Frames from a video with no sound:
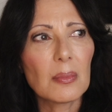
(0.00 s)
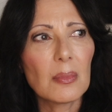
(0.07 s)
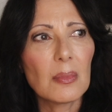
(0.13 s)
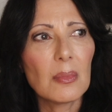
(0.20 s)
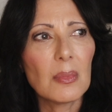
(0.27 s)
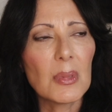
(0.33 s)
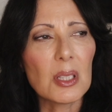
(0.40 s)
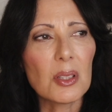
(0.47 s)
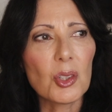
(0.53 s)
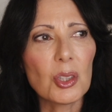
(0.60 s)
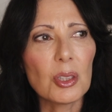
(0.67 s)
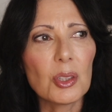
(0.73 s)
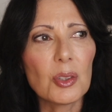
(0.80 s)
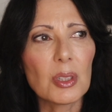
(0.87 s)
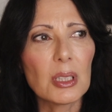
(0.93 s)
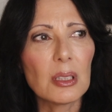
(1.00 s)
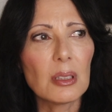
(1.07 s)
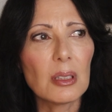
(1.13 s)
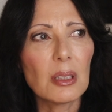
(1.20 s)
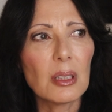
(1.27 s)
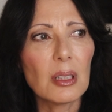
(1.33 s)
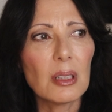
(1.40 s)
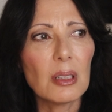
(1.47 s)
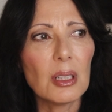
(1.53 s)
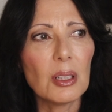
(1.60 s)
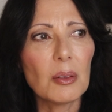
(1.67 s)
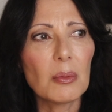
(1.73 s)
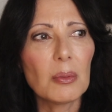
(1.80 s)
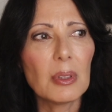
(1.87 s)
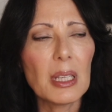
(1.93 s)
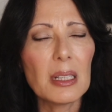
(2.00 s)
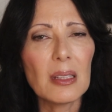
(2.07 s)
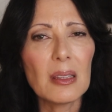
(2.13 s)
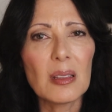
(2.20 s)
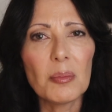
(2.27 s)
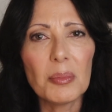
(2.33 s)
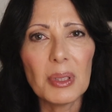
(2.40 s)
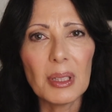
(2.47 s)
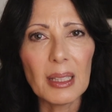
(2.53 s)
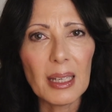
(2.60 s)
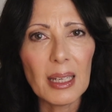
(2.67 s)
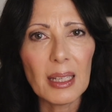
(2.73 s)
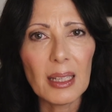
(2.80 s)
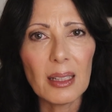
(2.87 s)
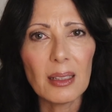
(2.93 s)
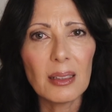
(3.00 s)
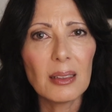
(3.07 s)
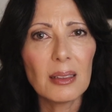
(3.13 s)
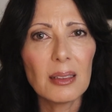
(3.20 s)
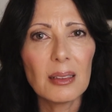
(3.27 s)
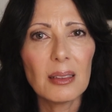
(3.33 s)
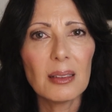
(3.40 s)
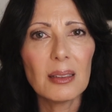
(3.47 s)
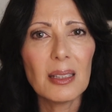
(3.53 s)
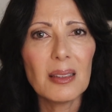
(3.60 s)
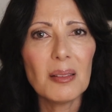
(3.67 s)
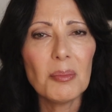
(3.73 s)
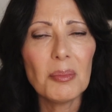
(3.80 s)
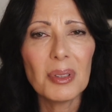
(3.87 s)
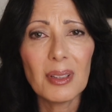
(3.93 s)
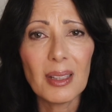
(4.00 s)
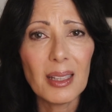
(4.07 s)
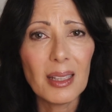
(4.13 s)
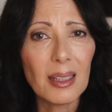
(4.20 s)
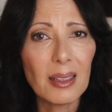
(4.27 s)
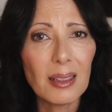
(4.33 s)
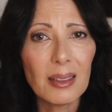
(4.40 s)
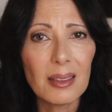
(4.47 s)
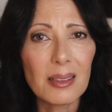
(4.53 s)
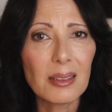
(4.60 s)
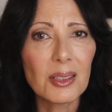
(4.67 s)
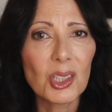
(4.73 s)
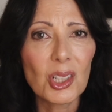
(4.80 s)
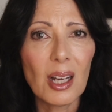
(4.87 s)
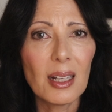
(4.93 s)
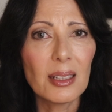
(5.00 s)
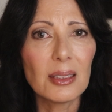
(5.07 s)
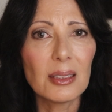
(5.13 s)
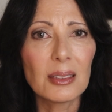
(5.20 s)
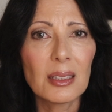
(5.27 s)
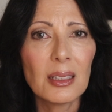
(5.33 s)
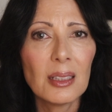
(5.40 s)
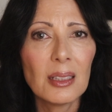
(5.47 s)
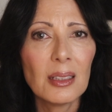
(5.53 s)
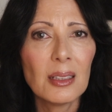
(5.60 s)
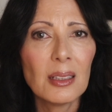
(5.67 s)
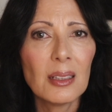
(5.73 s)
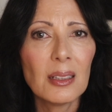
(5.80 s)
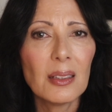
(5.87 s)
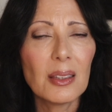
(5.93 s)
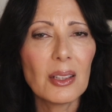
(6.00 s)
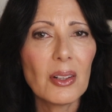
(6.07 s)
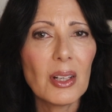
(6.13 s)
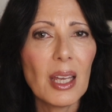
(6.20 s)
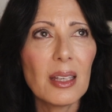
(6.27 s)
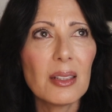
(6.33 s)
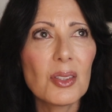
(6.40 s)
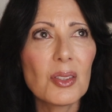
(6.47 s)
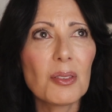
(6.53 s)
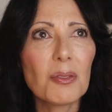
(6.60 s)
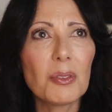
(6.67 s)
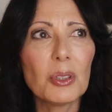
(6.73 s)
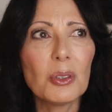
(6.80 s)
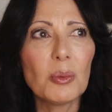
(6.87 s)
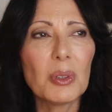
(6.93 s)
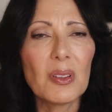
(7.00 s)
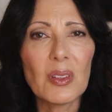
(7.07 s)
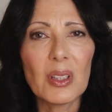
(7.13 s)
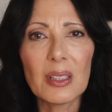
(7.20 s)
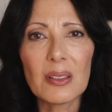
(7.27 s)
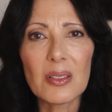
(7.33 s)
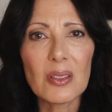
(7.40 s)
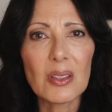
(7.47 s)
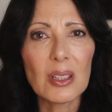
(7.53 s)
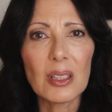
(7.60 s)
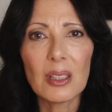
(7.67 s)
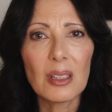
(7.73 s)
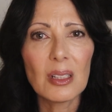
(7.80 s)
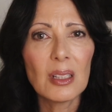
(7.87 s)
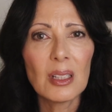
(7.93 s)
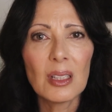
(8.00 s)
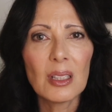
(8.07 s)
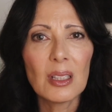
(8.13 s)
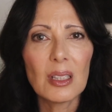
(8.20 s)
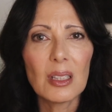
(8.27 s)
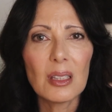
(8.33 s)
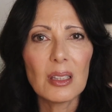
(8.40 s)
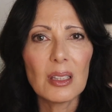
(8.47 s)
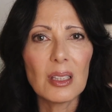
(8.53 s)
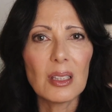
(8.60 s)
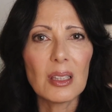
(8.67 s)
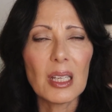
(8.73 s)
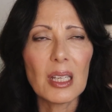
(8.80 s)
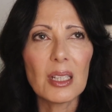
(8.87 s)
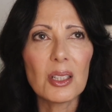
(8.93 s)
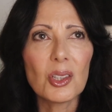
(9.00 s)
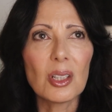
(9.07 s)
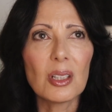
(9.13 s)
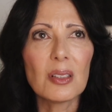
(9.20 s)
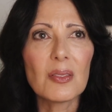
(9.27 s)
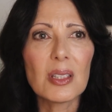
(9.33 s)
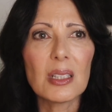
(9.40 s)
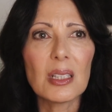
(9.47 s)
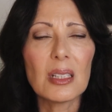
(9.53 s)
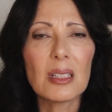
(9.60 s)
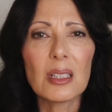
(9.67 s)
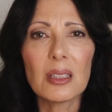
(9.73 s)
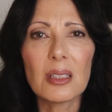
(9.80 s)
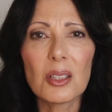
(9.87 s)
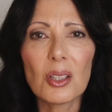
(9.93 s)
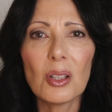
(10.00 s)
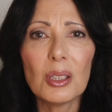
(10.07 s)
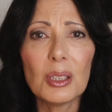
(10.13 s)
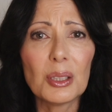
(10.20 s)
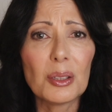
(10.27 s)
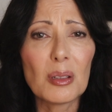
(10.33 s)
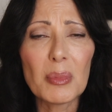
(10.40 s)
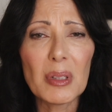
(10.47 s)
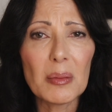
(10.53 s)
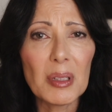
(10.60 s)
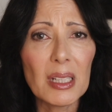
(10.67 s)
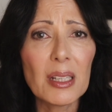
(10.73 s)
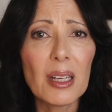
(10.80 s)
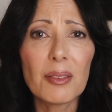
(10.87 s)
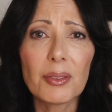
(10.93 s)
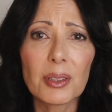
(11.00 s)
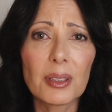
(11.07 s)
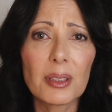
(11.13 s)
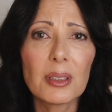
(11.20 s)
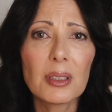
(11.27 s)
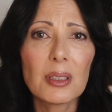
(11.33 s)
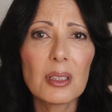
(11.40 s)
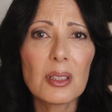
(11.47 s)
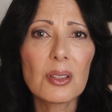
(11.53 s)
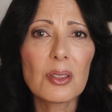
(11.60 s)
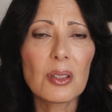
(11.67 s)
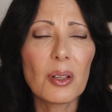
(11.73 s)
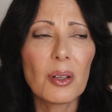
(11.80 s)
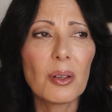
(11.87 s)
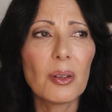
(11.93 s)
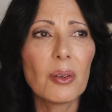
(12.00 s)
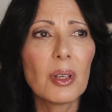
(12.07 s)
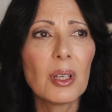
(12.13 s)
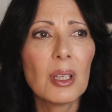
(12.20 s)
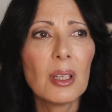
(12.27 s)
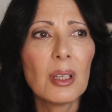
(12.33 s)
these children, you know, letting them play. Let them play as a child. Their heads are filled with things that they shouldn't have seen till adulthood, or maybe never. So,